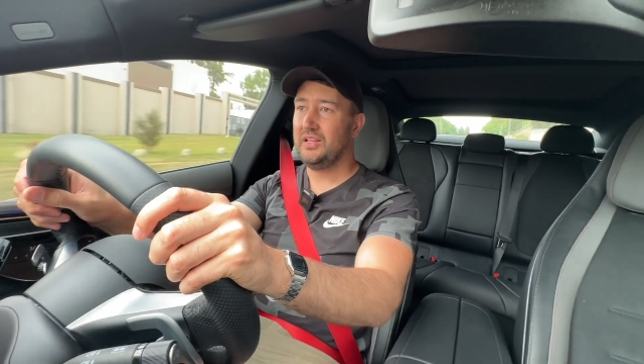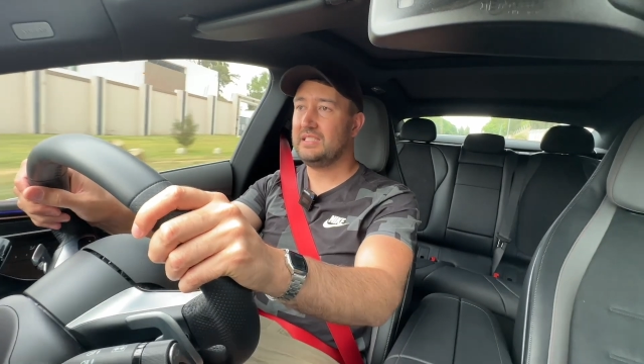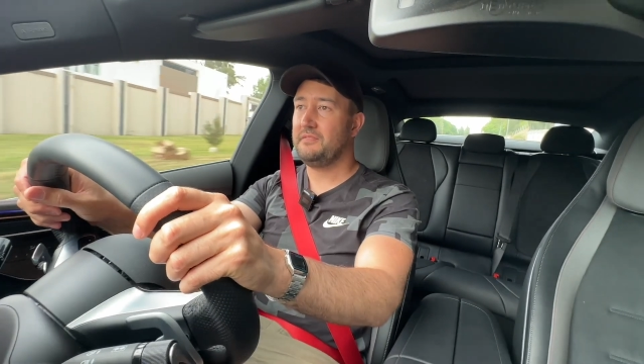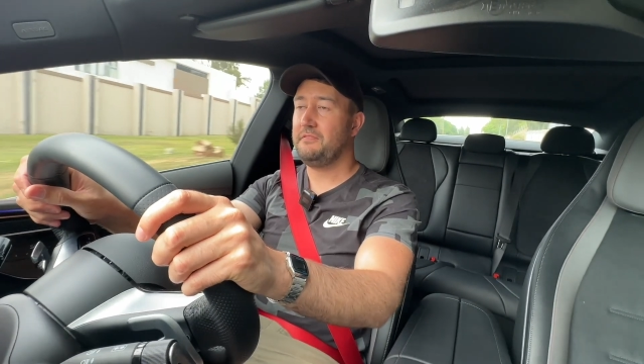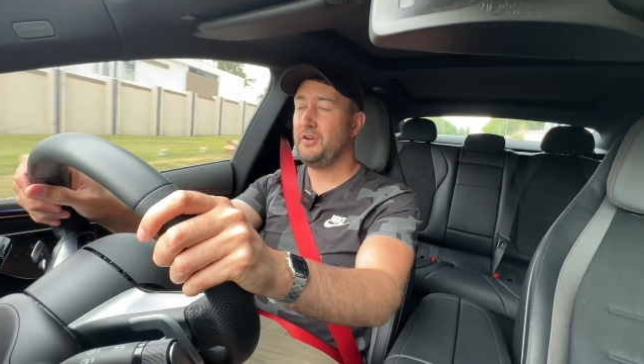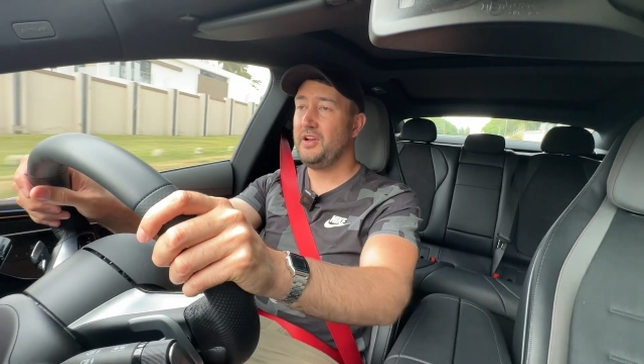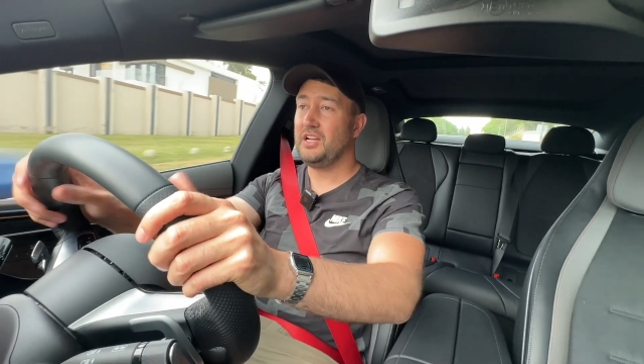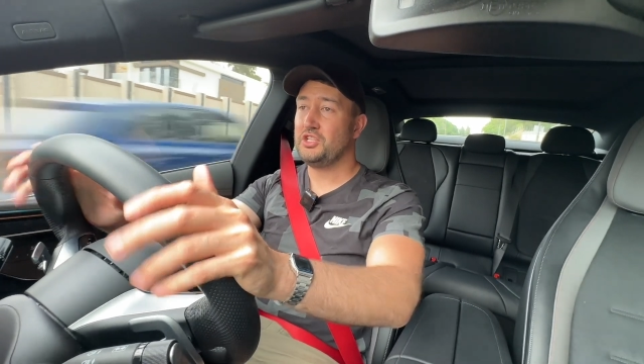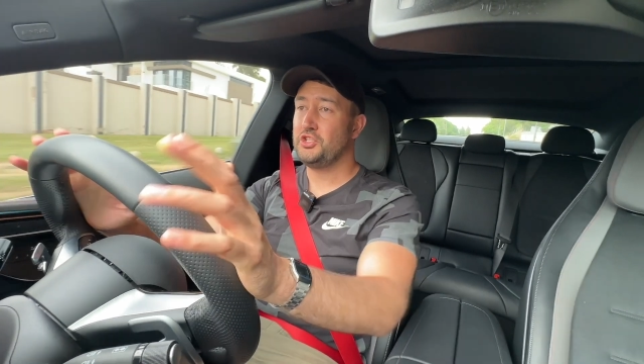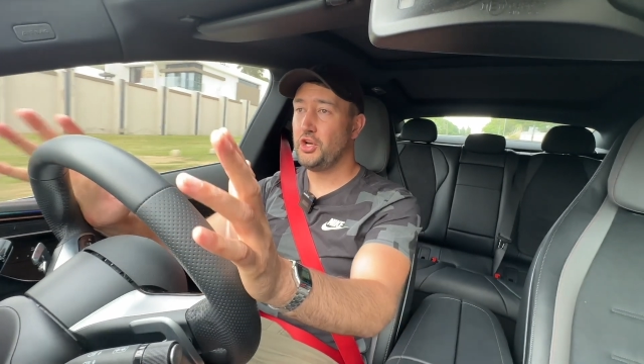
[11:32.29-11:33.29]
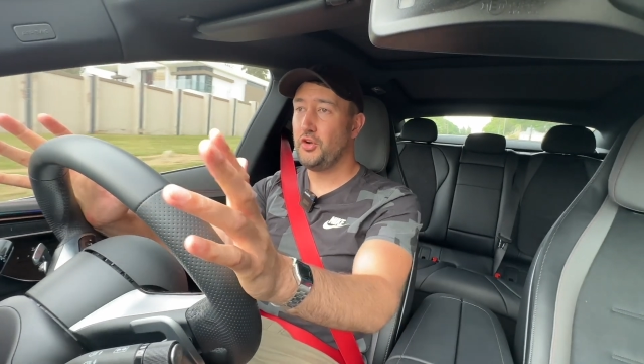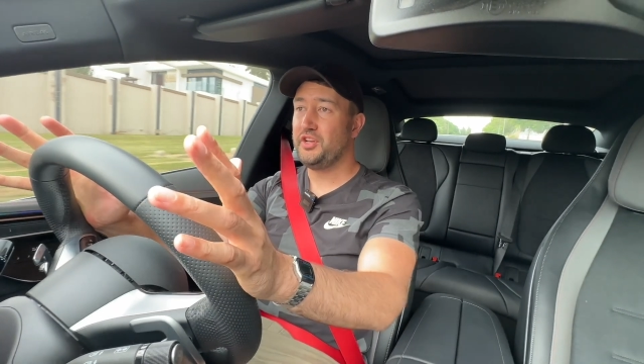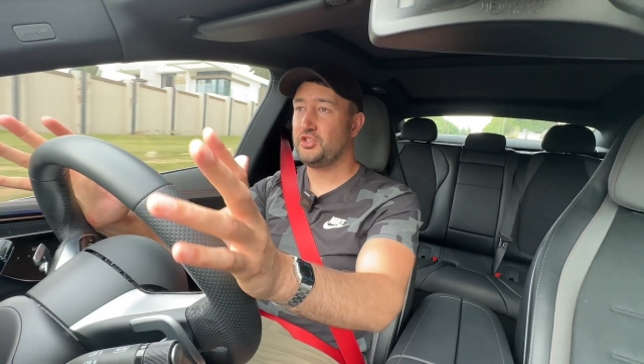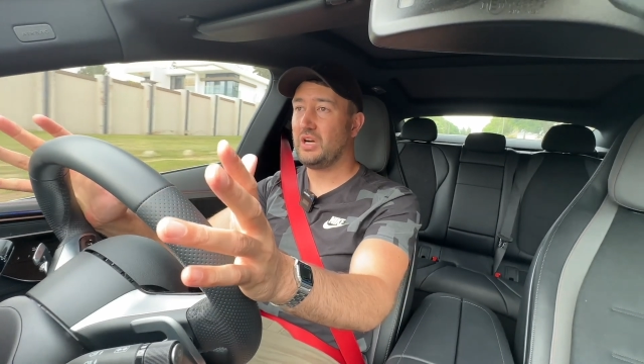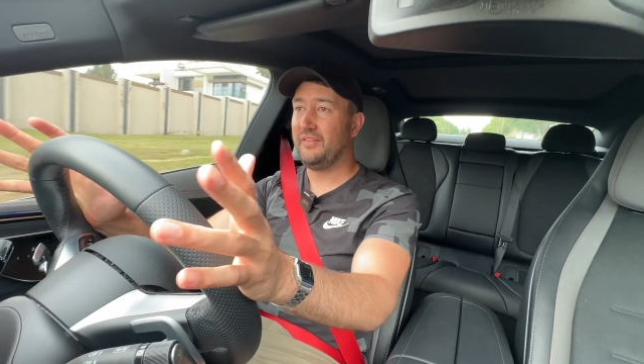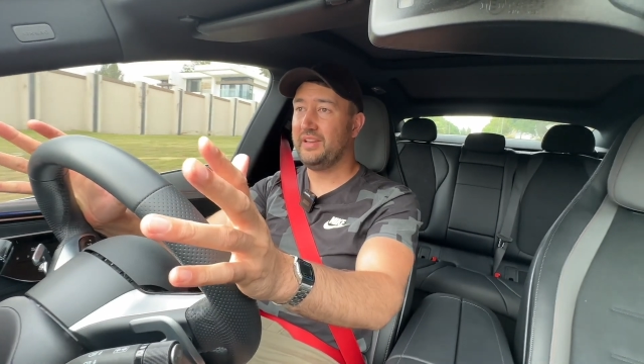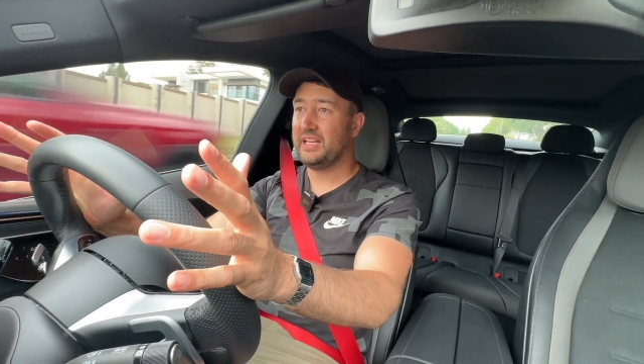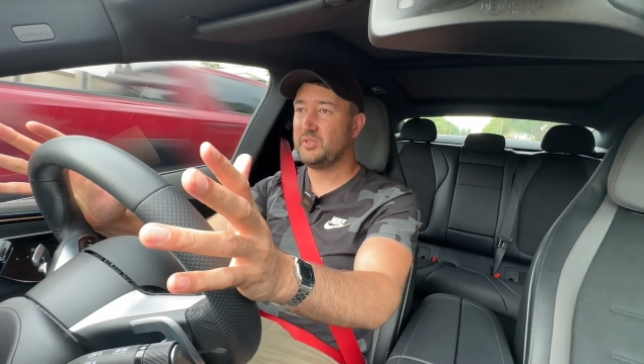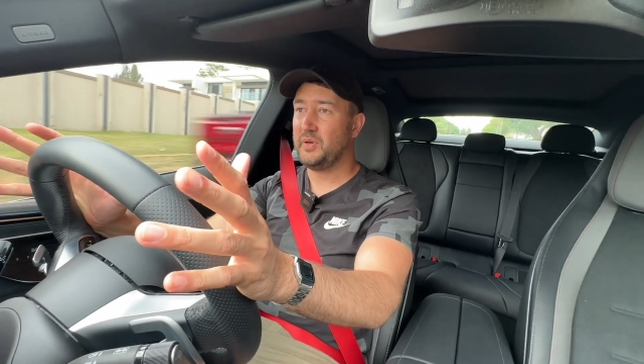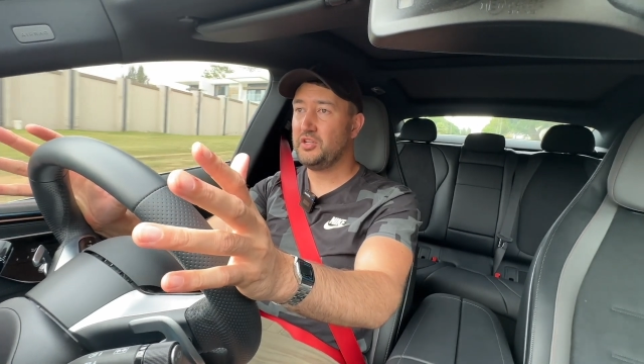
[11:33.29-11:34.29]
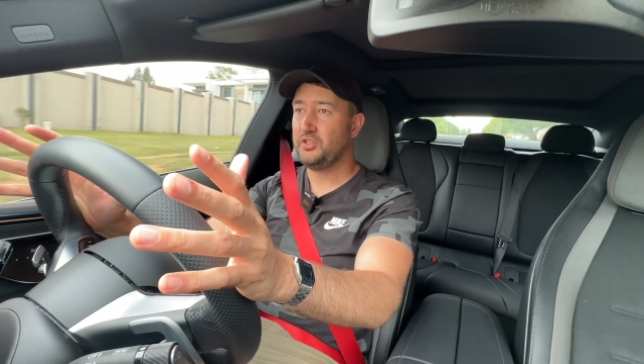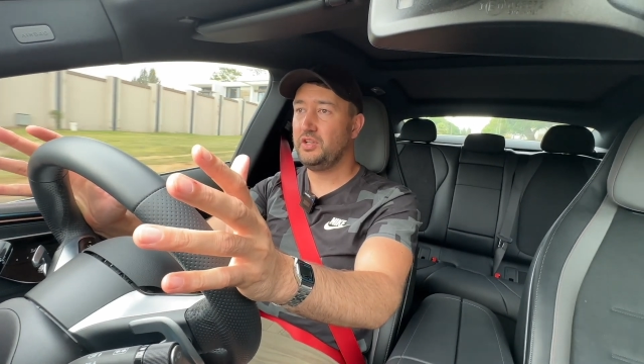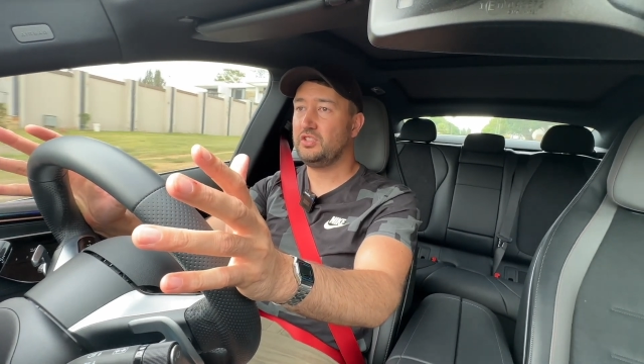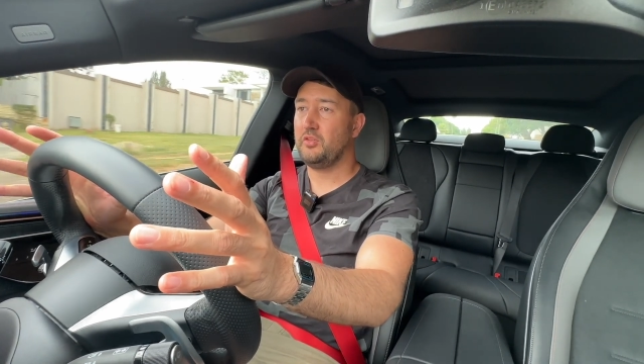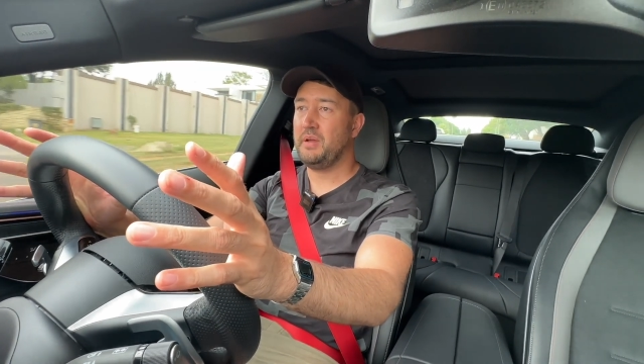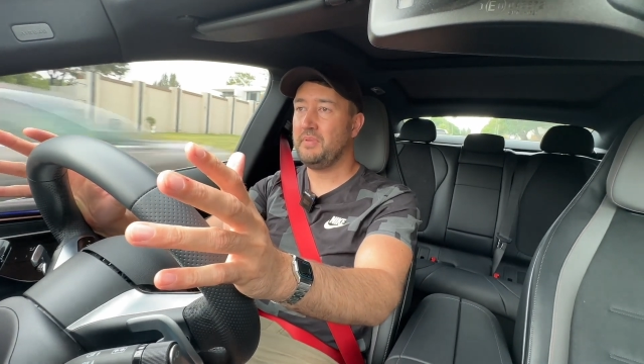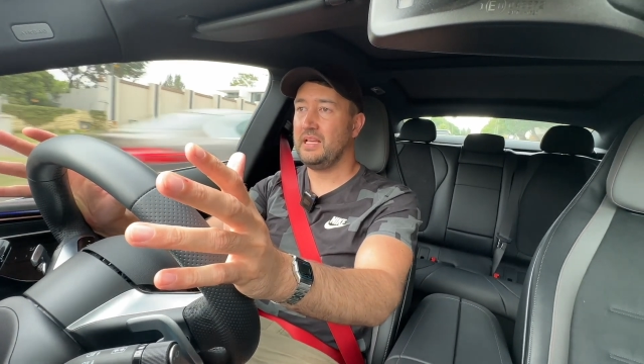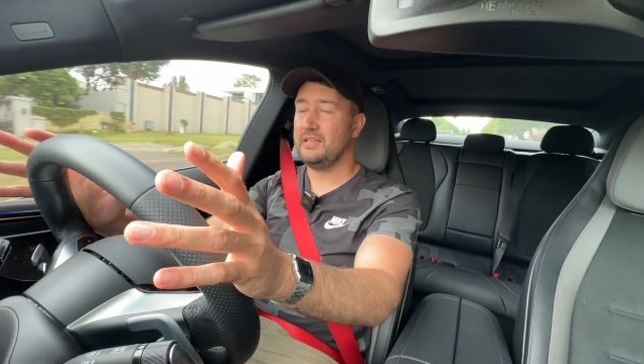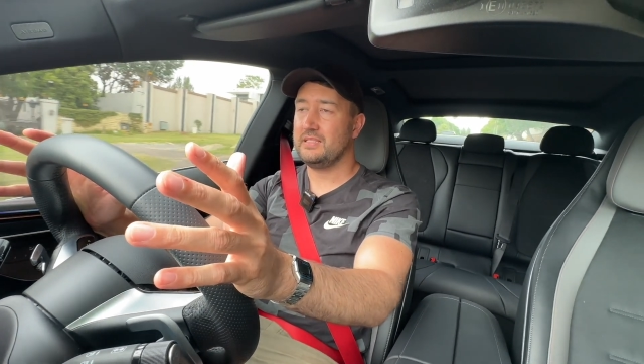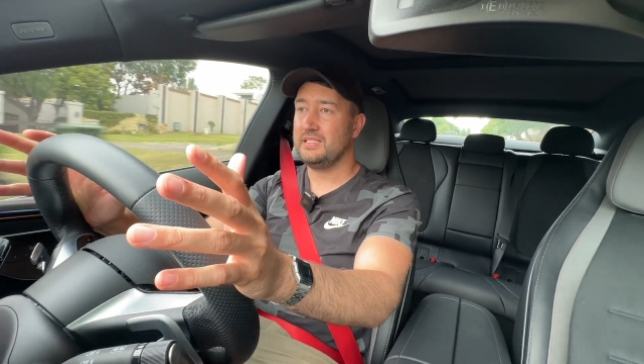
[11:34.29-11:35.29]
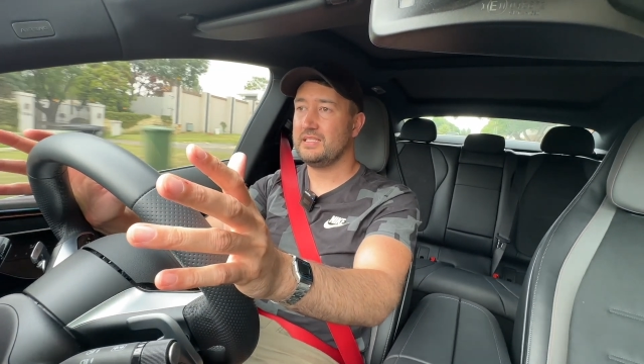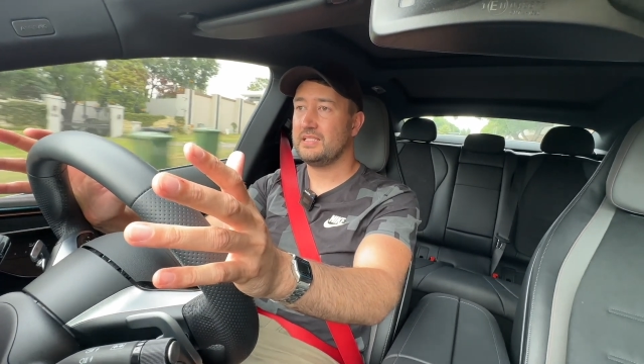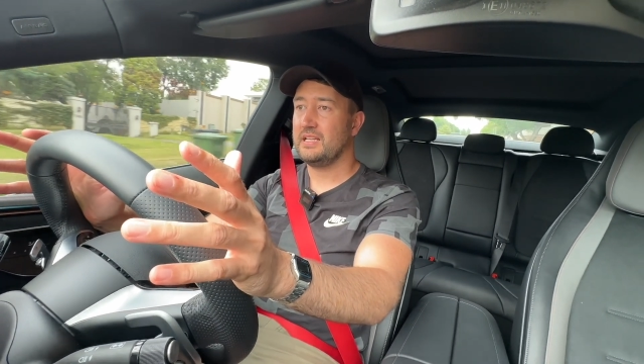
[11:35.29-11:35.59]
It's a very luxurious driving experience. You need to remember that this is